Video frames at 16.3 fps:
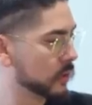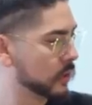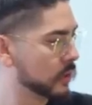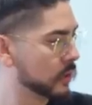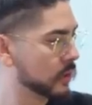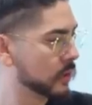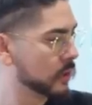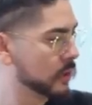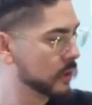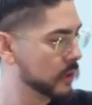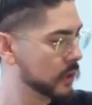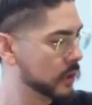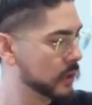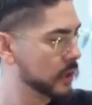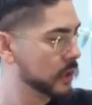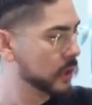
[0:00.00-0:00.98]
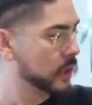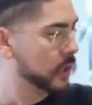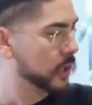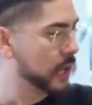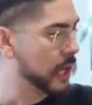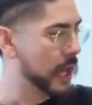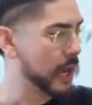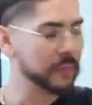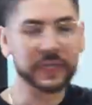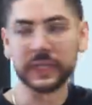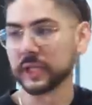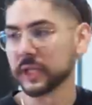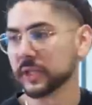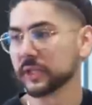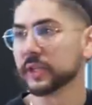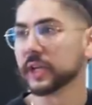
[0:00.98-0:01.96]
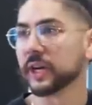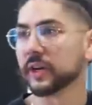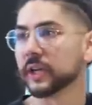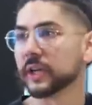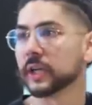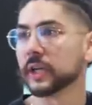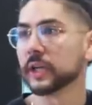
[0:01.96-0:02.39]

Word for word: leave it with? How many can you carry?